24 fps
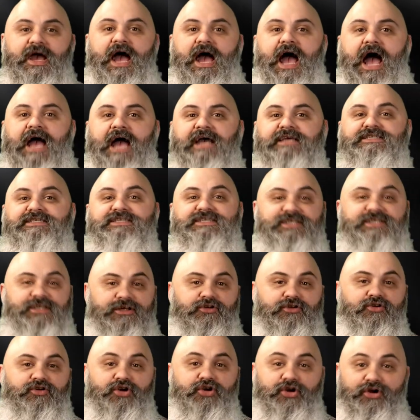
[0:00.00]
I still
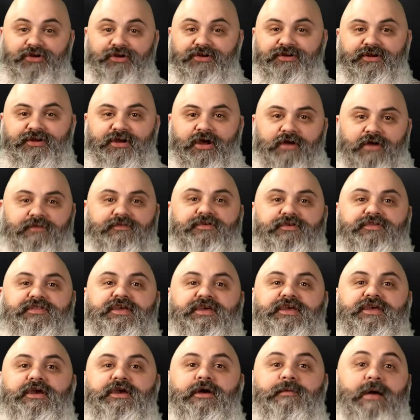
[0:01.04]
couldn't cover
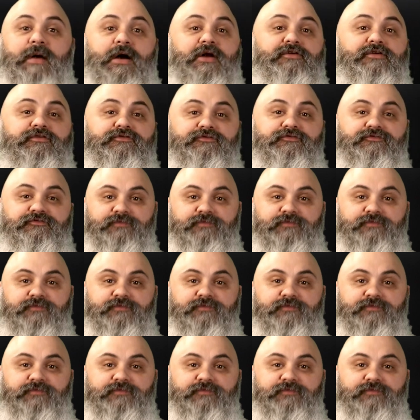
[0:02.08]
the amount of